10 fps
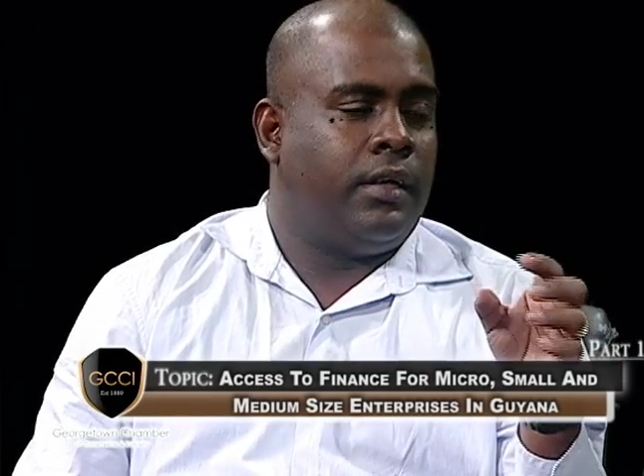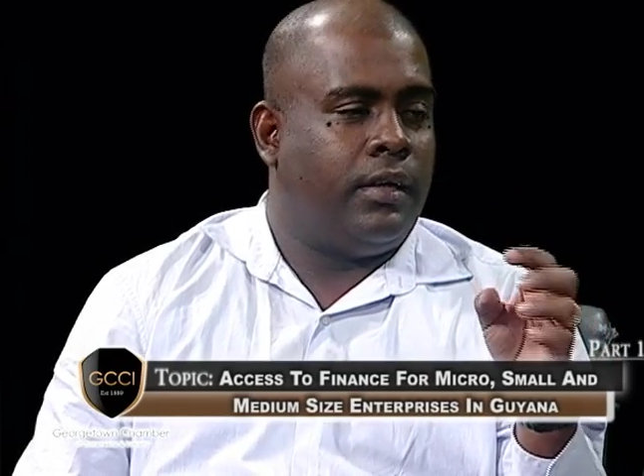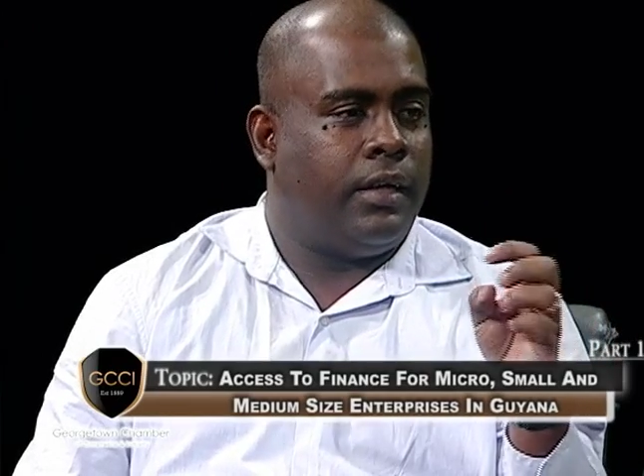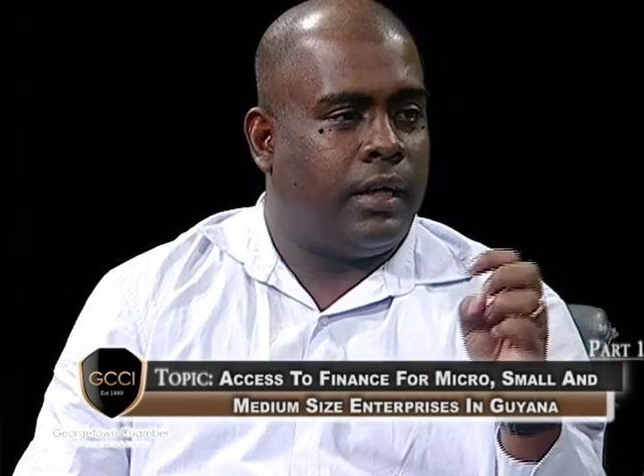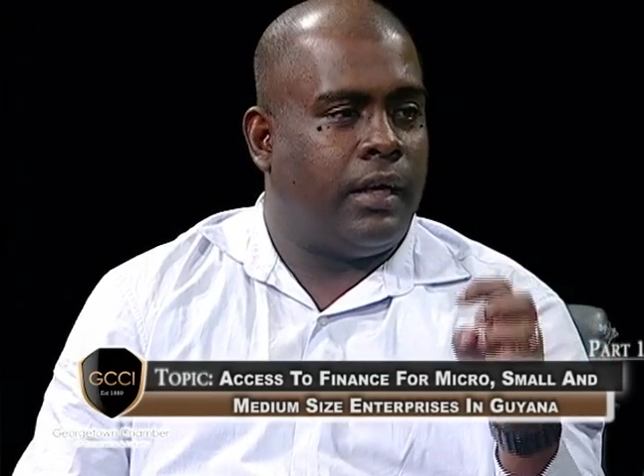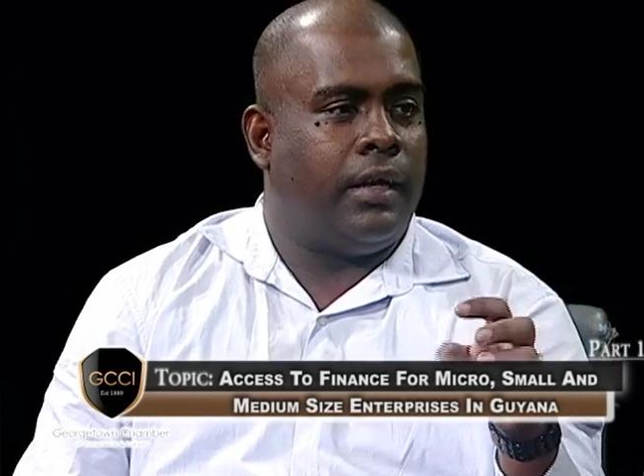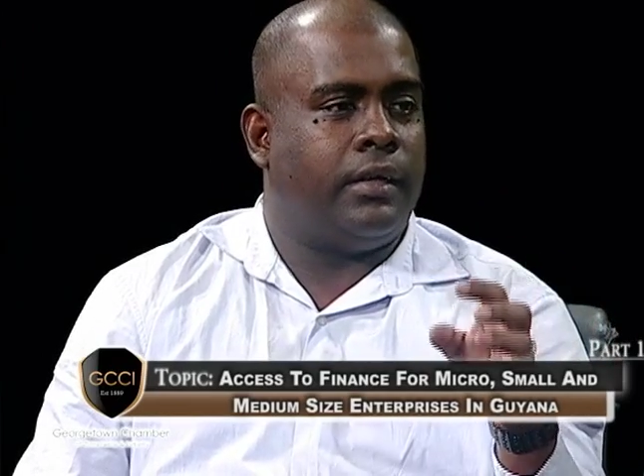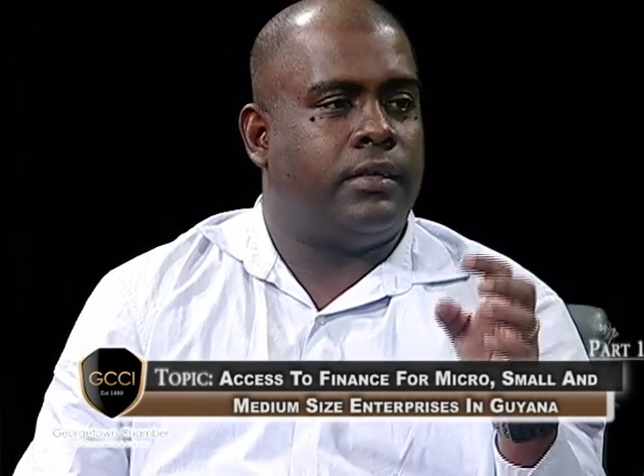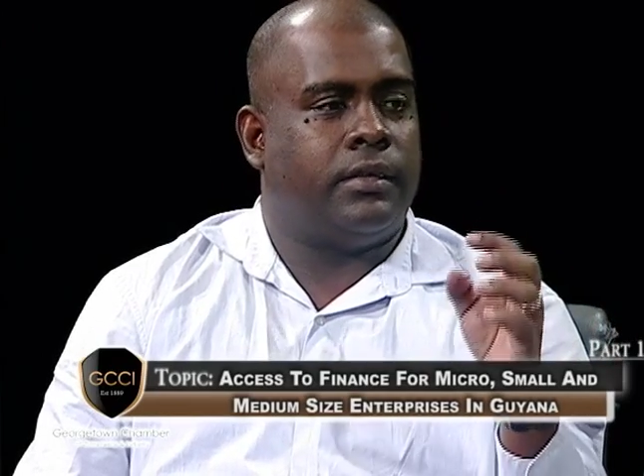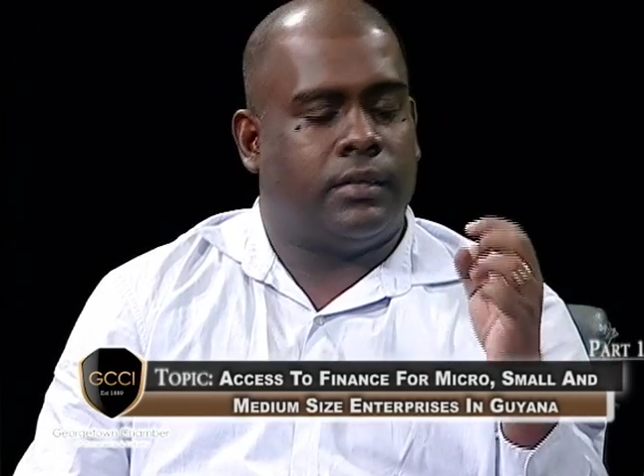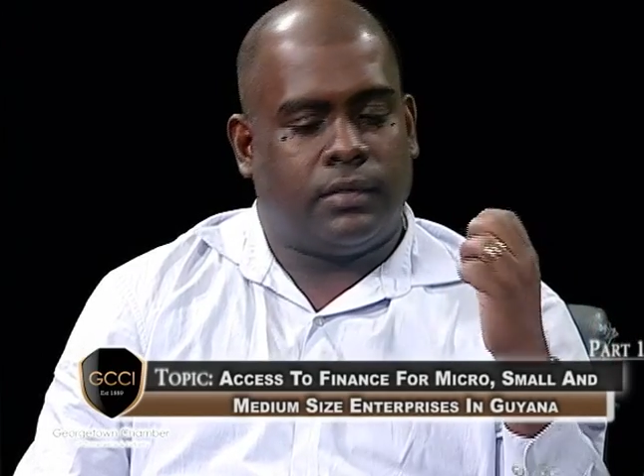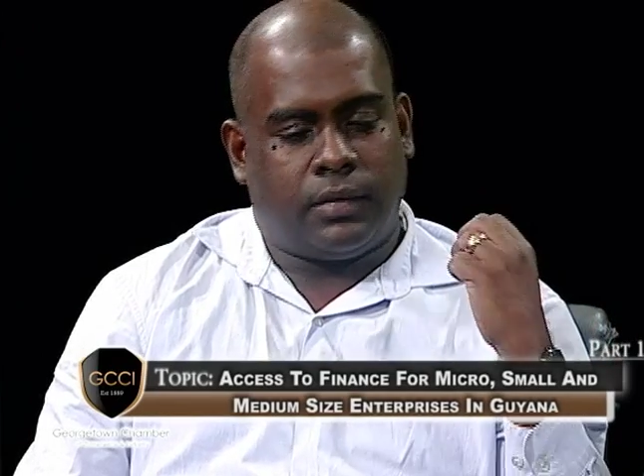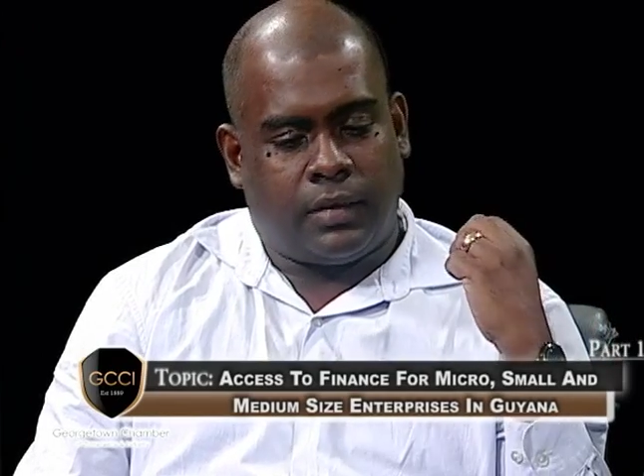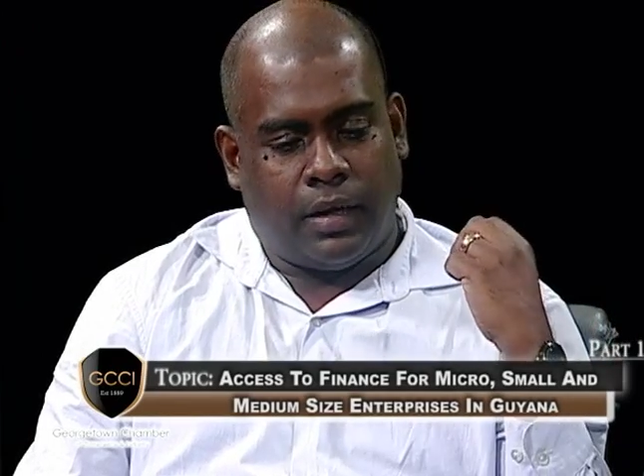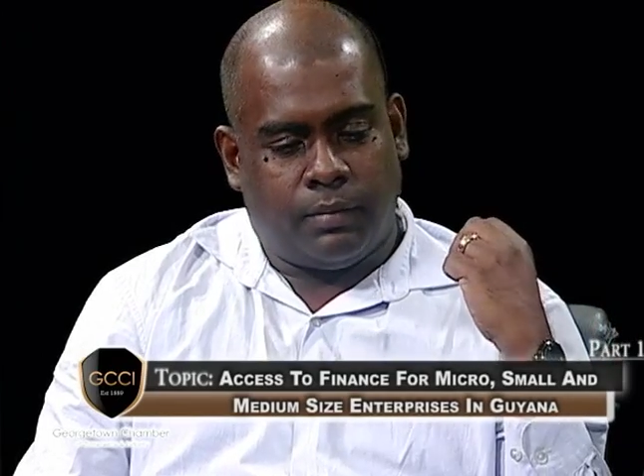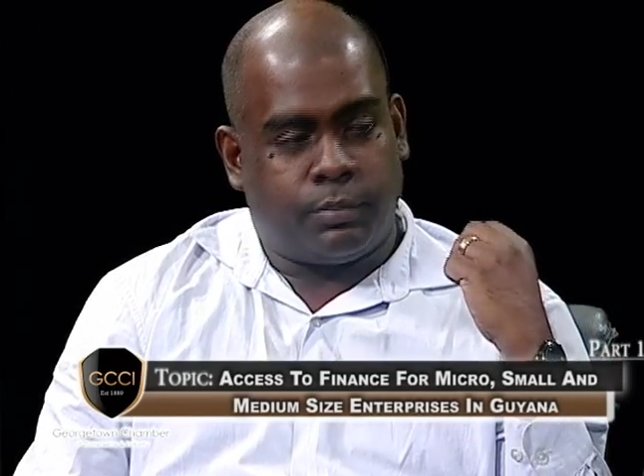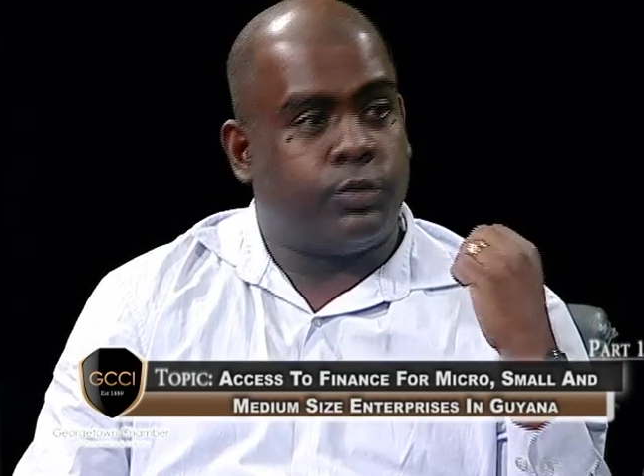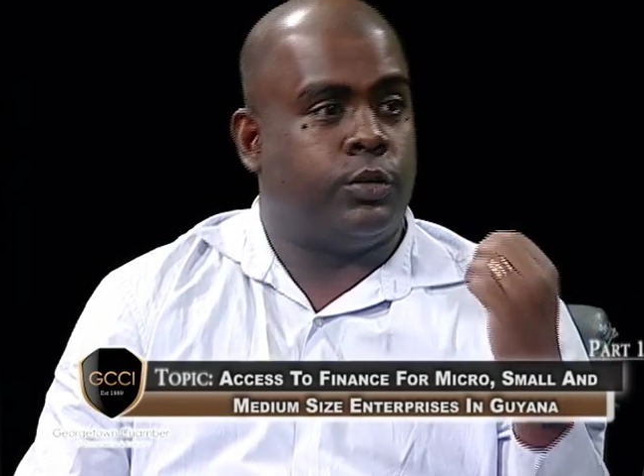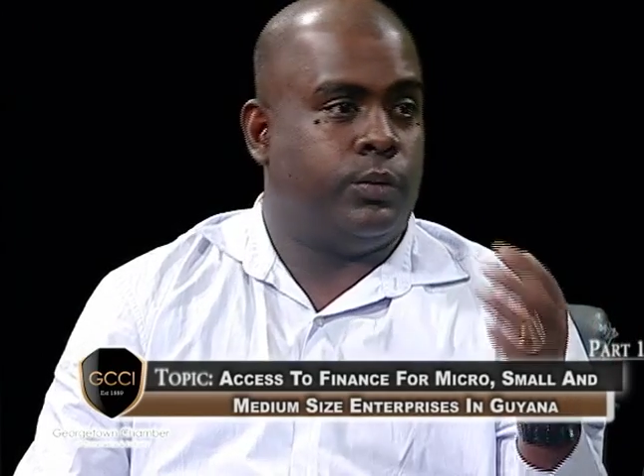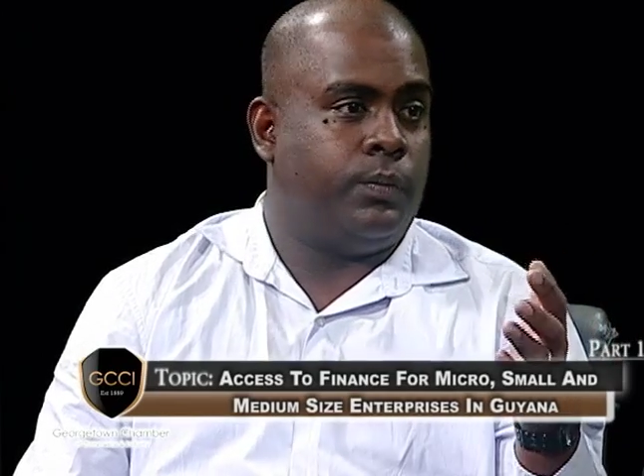that the client can
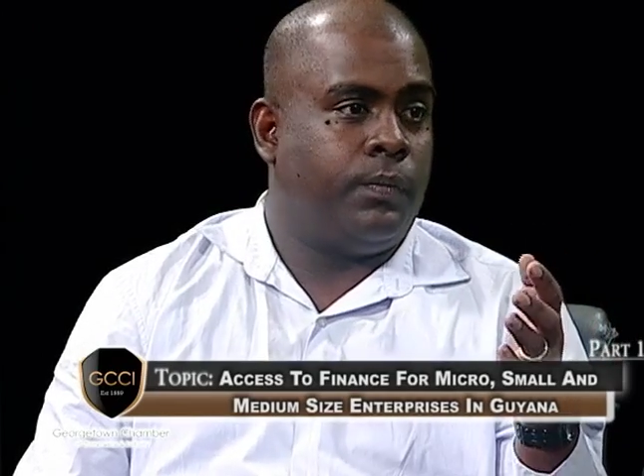pursue.